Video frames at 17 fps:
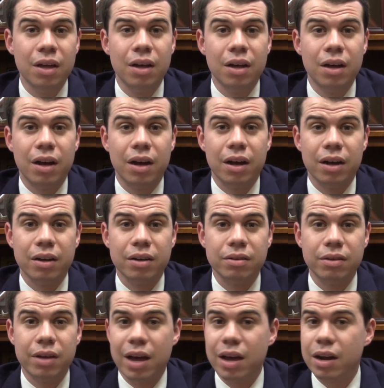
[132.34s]

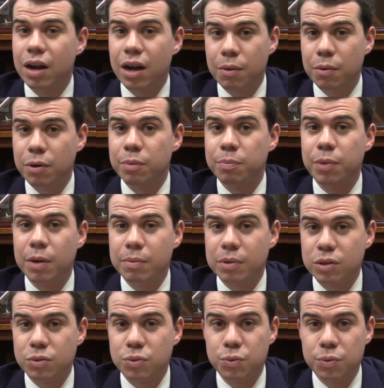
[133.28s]
at our
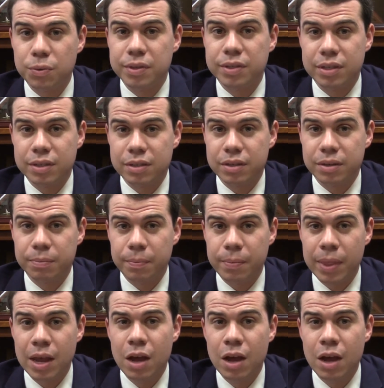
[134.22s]
public school system.